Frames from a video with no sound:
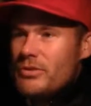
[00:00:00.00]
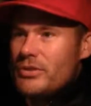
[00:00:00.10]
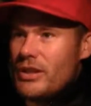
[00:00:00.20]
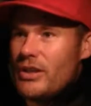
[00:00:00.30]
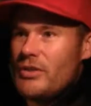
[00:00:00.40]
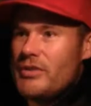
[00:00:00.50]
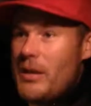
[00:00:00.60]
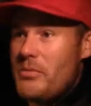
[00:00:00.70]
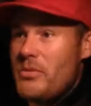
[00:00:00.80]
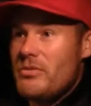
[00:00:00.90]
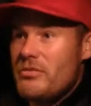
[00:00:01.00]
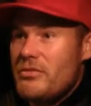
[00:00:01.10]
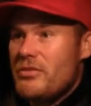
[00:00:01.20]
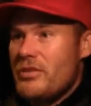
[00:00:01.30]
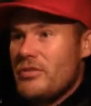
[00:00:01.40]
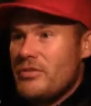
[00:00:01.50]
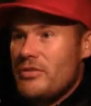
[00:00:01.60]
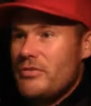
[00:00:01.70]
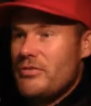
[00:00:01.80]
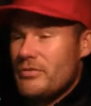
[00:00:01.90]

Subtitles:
So I was happy to sort of